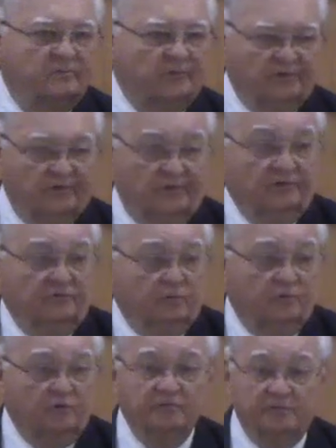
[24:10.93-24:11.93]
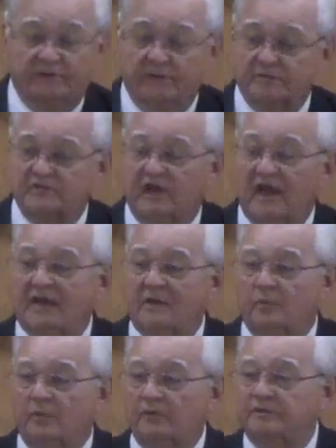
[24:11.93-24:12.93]
weren't curse words, but they were slang
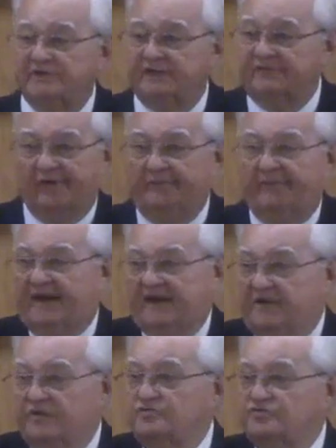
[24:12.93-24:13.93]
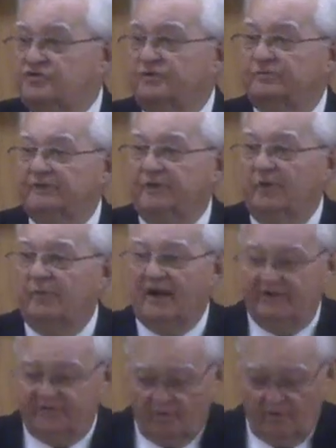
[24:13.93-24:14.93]
words. Everybody used them, nobody
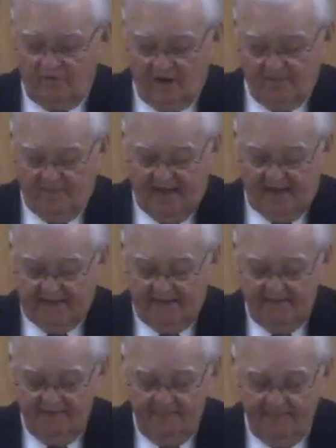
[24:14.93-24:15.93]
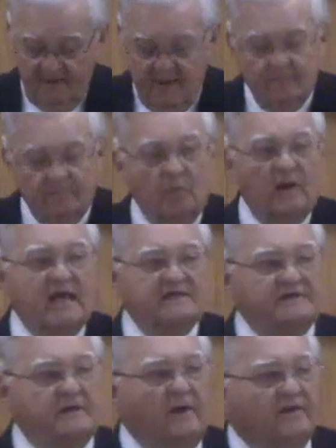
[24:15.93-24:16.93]
thought anything about it. But when I
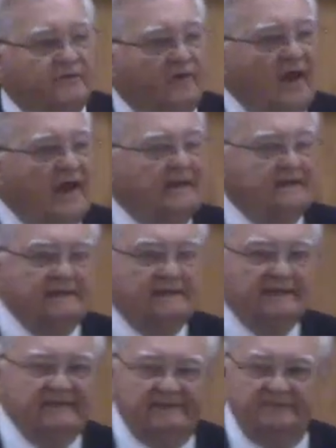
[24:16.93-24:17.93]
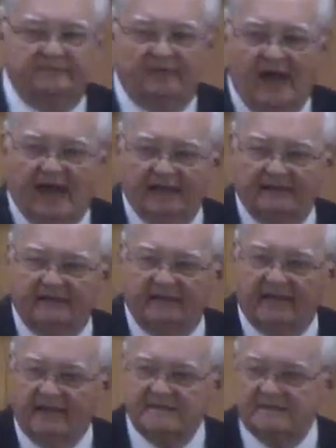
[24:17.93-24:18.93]
started trying to live right, I
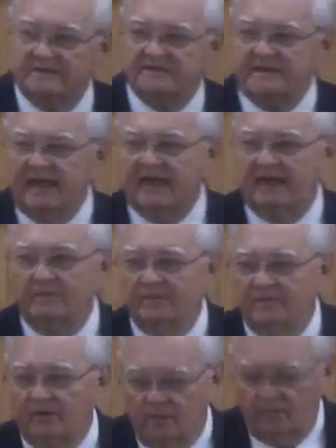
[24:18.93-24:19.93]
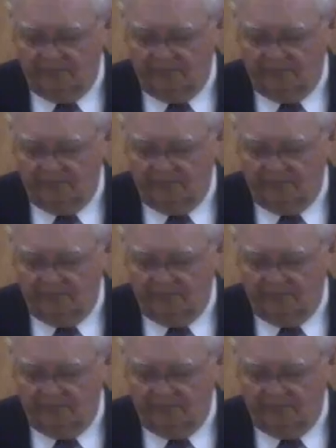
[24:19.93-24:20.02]
got associated with the older